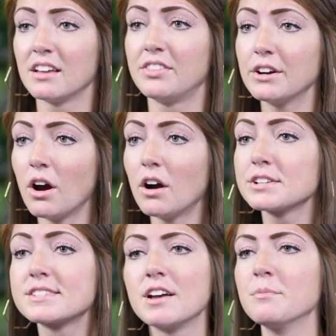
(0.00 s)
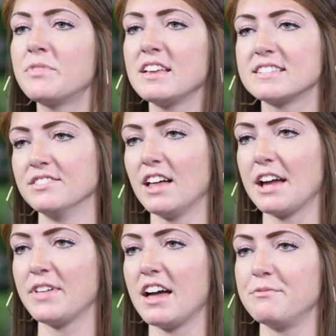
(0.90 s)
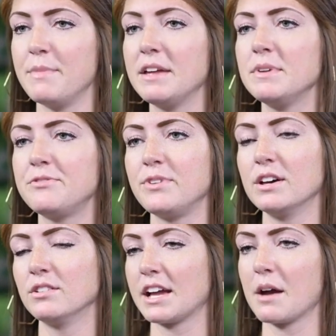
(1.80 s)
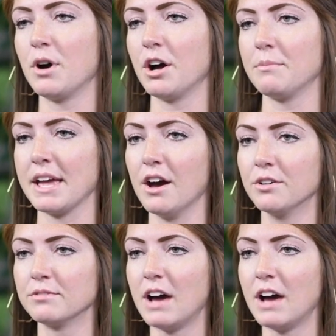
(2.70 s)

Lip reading: there are some things in life that have made me feel like I'm on my own.